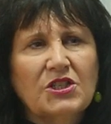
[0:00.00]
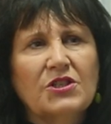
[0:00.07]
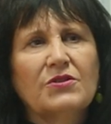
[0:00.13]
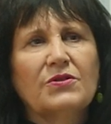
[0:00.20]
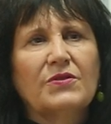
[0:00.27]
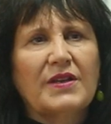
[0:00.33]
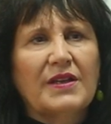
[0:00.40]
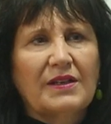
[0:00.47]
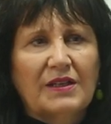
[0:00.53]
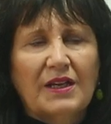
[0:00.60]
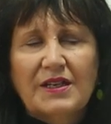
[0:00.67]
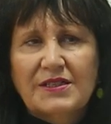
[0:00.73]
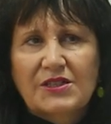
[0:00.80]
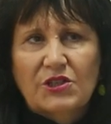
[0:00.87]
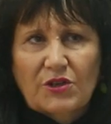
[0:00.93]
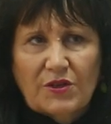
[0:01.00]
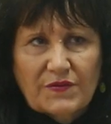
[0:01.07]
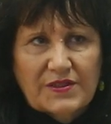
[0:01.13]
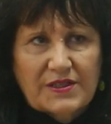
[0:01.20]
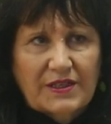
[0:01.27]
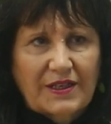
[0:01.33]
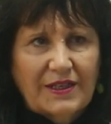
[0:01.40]
to the last area
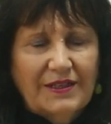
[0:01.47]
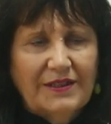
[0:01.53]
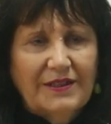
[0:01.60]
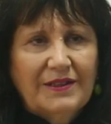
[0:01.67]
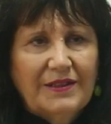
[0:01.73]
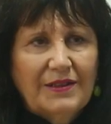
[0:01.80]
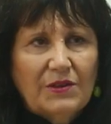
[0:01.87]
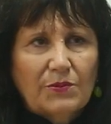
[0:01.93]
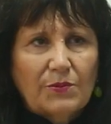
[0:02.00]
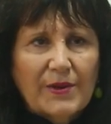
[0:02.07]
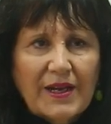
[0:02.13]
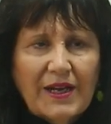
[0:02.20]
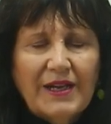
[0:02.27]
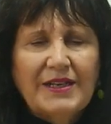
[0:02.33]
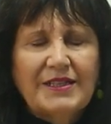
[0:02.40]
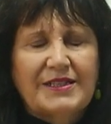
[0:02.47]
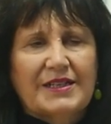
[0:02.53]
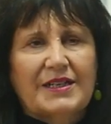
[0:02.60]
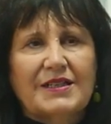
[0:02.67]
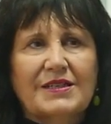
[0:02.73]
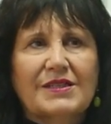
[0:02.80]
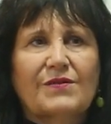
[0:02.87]
of study, really
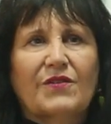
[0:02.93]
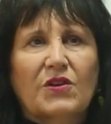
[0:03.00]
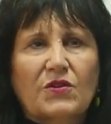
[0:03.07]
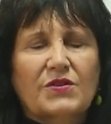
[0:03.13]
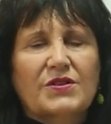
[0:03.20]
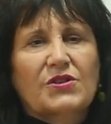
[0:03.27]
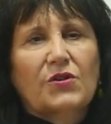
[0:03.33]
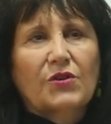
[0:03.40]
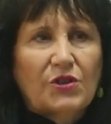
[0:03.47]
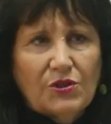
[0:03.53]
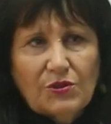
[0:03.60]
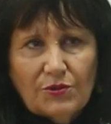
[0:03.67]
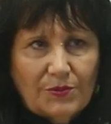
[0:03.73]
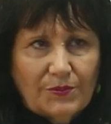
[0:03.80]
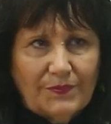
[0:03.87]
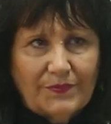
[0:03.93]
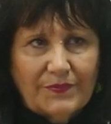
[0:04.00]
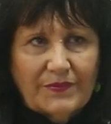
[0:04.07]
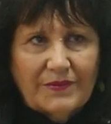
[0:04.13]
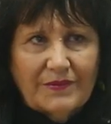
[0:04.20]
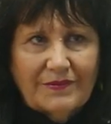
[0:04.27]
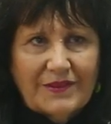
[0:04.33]
does focus on you.
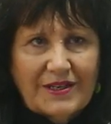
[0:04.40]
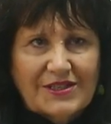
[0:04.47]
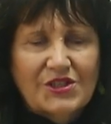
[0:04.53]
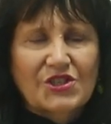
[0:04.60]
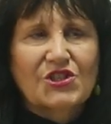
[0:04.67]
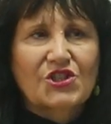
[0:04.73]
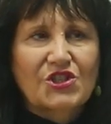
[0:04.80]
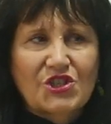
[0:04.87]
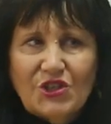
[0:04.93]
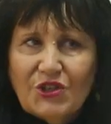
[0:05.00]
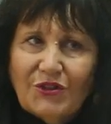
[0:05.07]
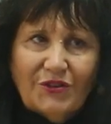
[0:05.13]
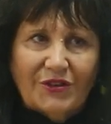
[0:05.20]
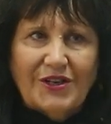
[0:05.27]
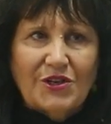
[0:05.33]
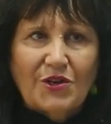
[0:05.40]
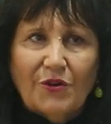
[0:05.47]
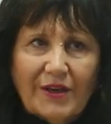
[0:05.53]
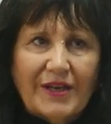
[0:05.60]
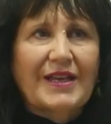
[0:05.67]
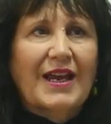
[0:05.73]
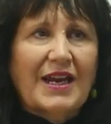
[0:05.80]
It's the student and
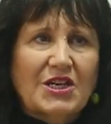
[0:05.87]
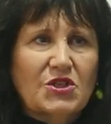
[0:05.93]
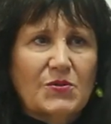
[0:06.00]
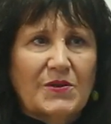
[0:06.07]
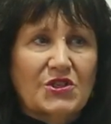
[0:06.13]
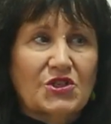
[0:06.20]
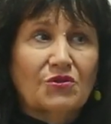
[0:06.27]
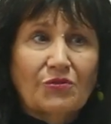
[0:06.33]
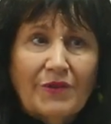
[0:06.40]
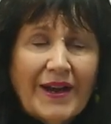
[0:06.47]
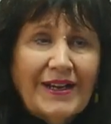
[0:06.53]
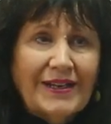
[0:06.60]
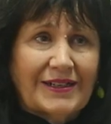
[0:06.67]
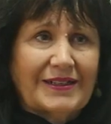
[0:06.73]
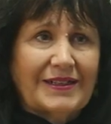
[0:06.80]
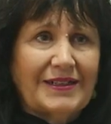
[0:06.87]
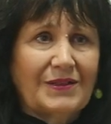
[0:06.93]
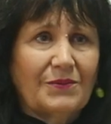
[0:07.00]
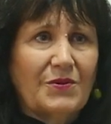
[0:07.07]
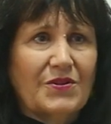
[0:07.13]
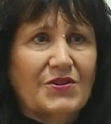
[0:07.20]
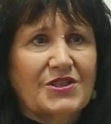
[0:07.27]
your engagement
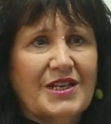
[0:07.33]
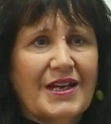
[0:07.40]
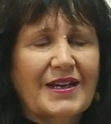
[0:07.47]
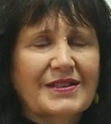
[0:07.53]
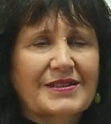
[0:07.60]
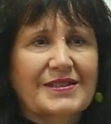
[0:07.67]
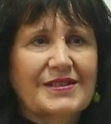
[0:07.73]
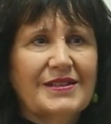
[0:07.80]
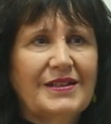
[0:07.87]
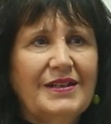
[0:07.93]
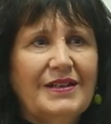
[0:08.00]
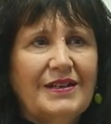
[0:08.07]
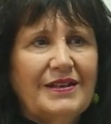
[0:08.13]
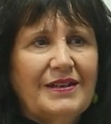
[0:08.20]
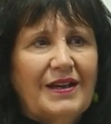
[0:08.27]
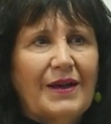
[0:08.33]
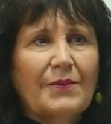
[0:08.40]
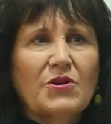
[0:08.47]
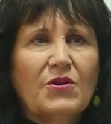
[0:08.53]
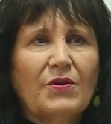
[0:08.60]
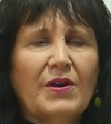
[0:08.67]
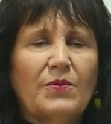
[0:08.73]
directly with the text and
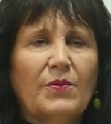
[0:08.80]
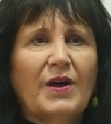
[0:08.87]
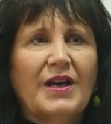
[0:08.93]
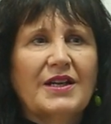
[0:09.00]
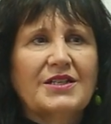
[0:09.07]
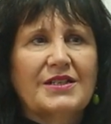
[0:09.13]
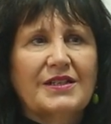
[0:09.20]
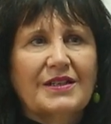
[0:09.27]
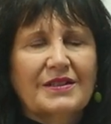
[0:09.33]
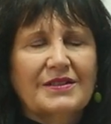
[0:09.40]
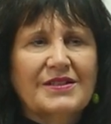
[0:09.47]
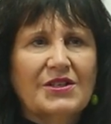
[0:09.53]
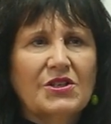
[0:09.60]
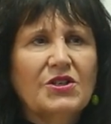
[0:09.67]
with your own writing. And so